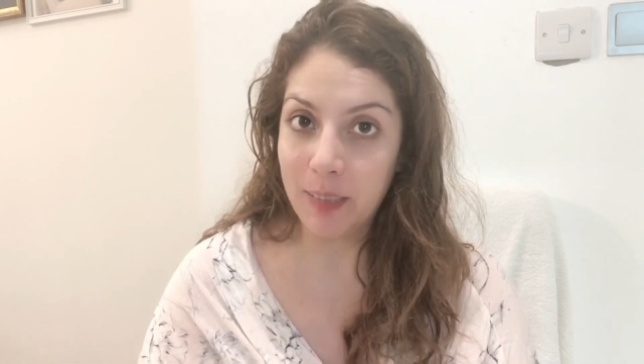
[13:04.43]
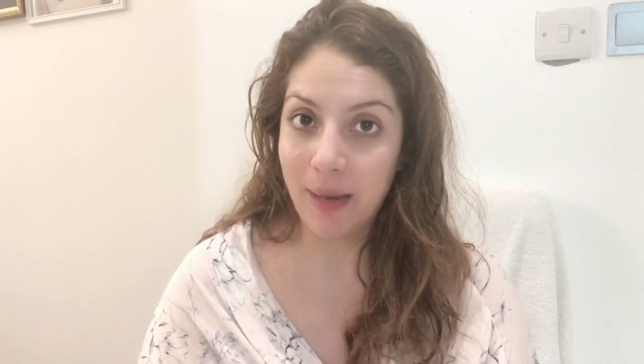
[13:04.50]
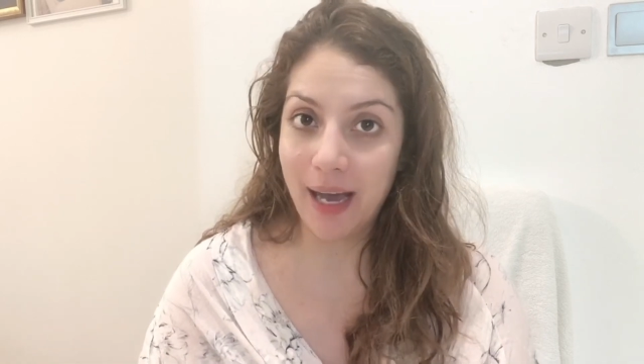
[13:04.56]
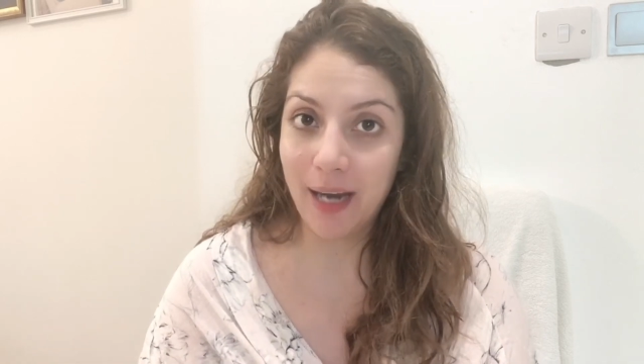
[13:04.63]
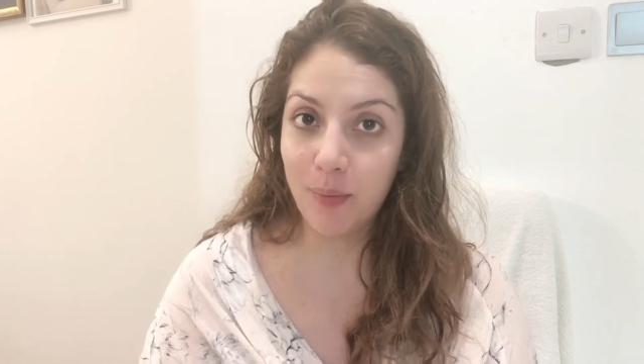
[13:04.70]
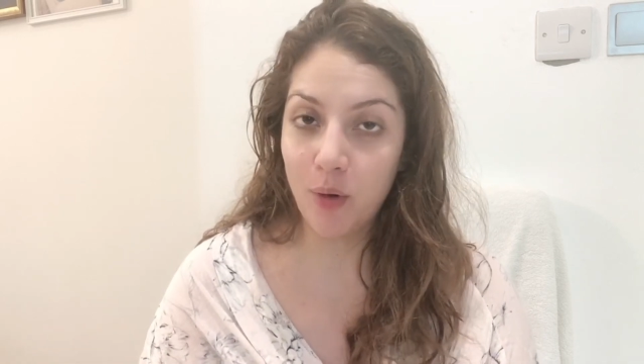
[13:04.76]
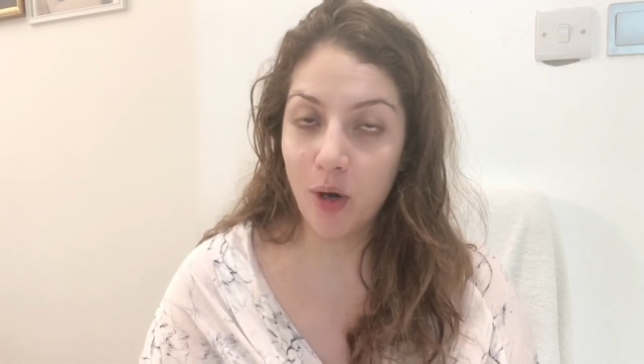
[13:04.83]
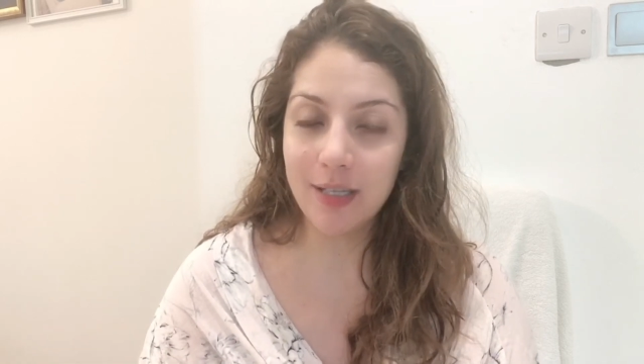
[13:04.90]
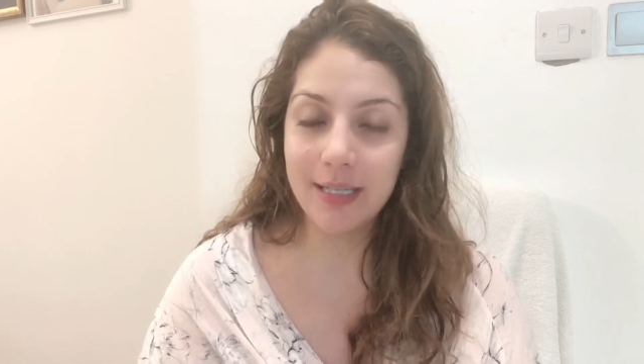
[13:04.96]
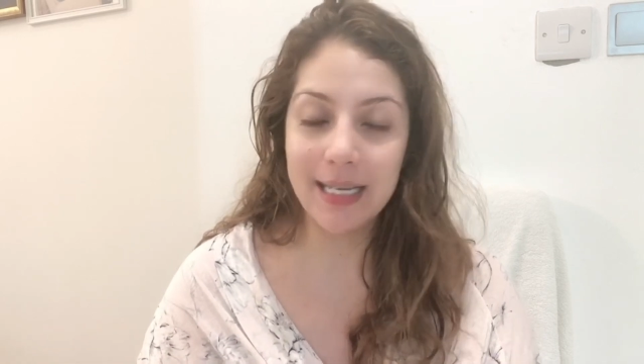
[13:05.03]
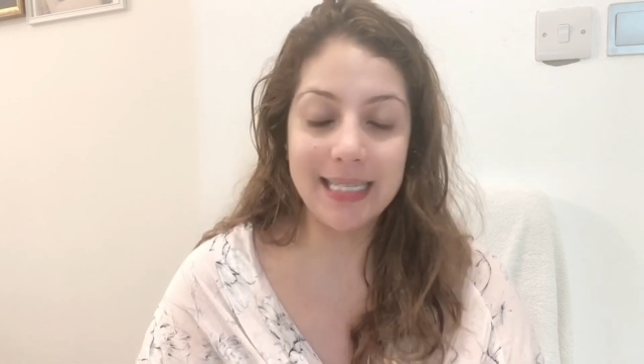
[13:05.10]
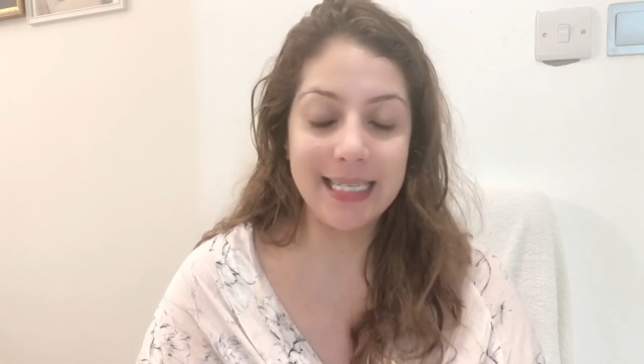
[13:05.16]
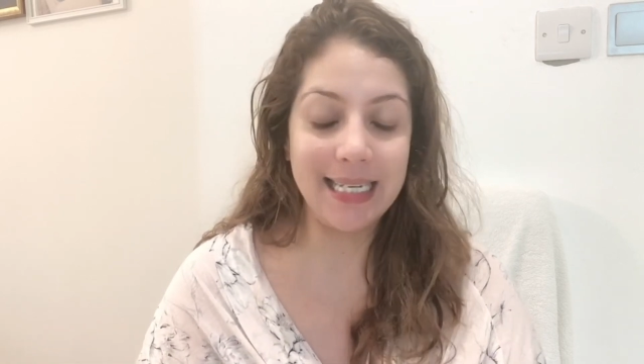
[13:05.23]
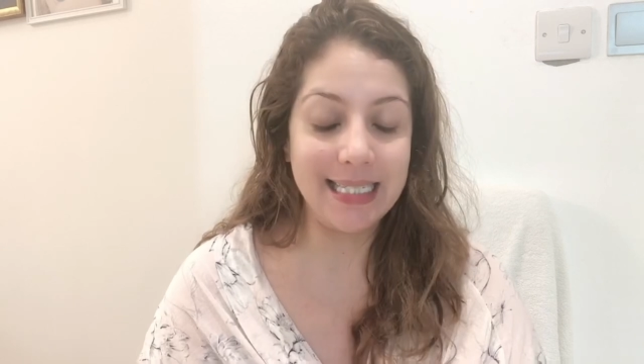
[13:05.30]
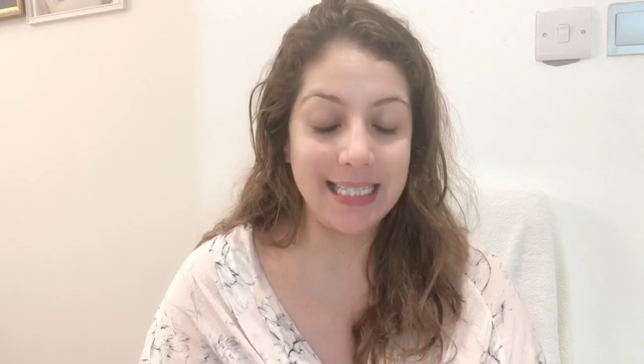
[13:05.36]
bath
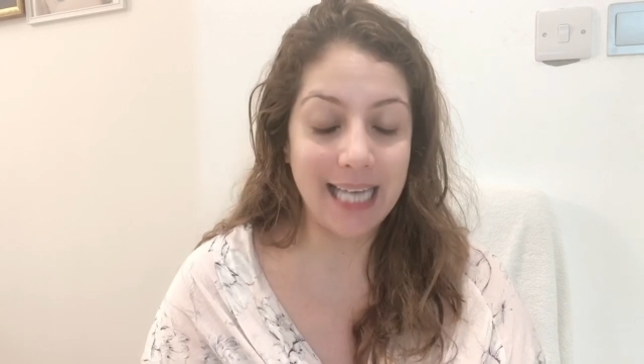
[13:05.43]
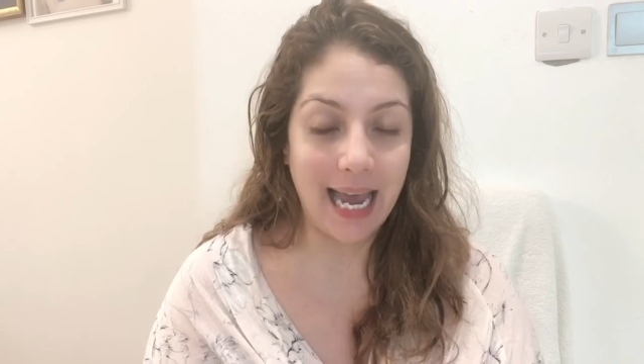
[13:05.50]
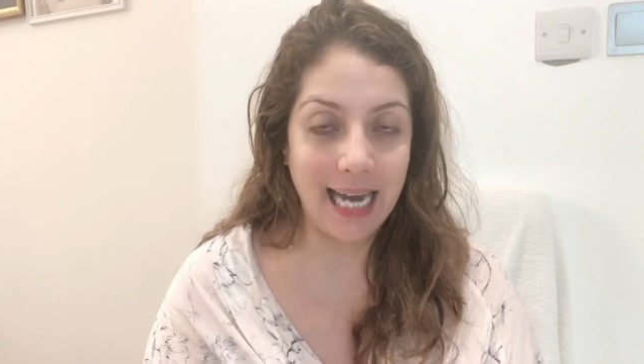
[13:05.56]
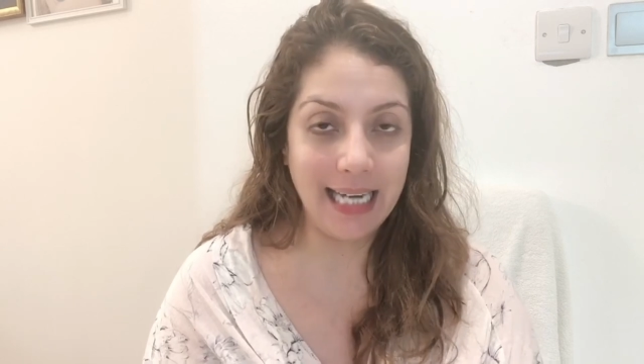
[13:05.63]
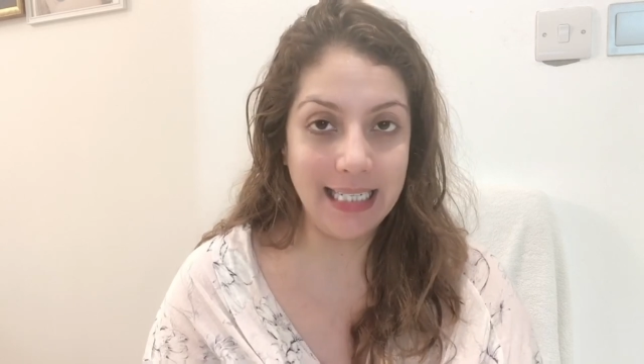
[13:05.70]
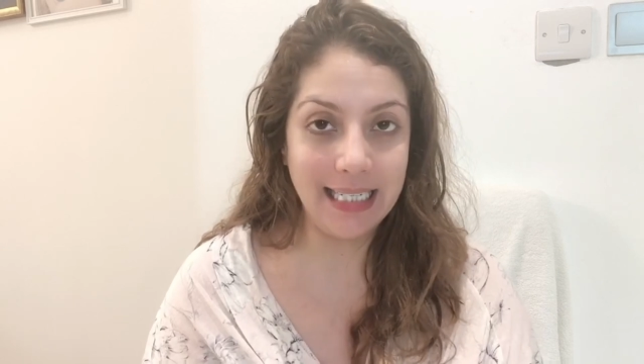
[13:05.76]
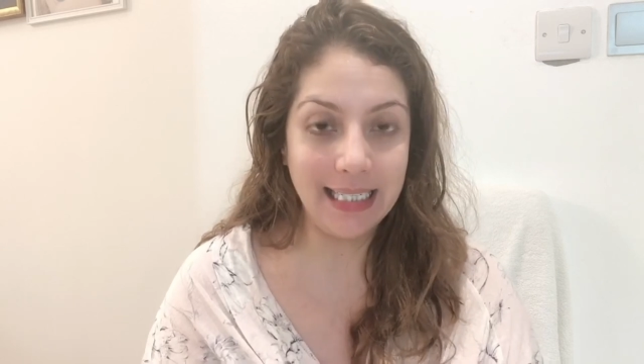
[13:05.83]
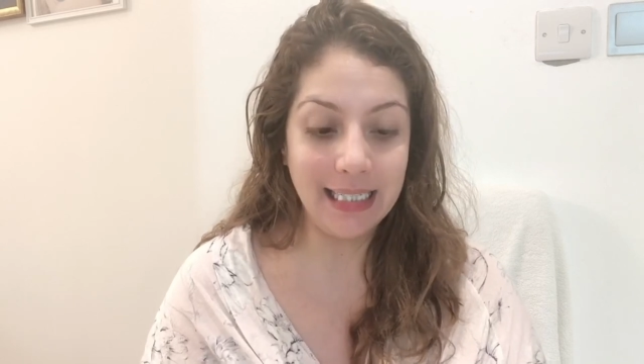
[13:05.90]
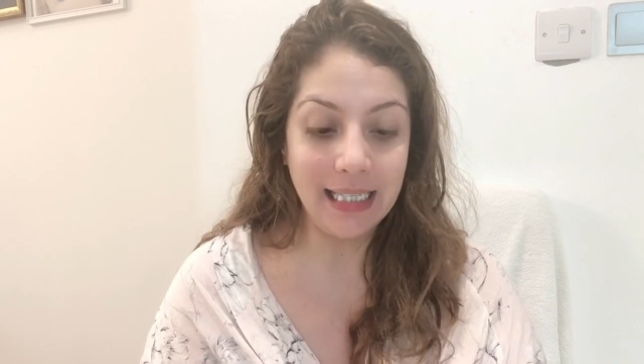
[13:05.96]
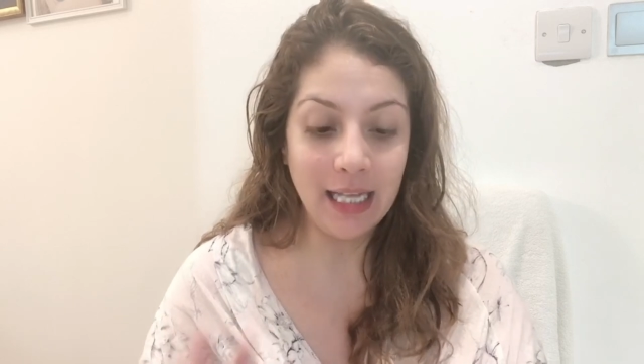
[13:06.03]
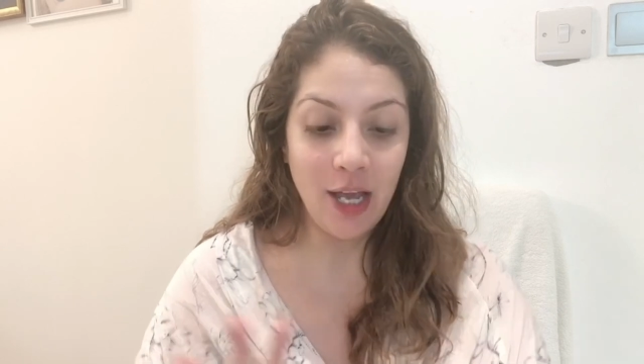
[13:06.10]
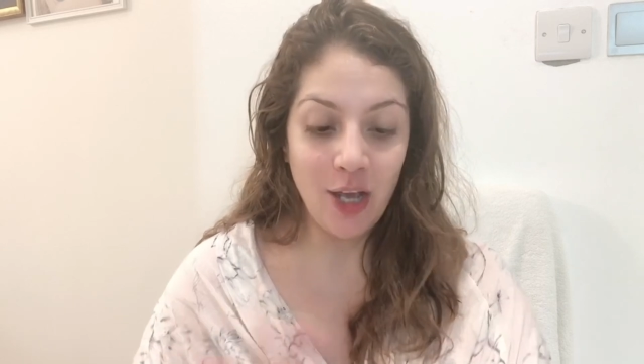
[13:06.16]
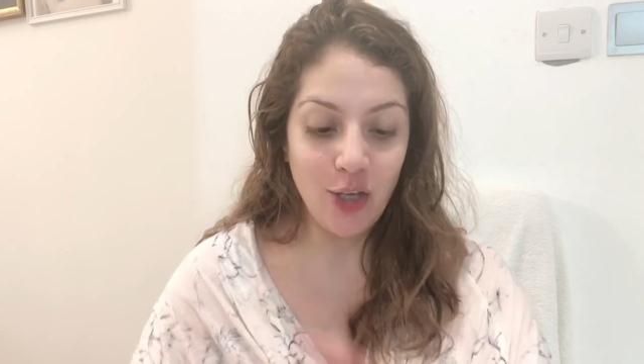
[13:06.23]
process, it's ideal.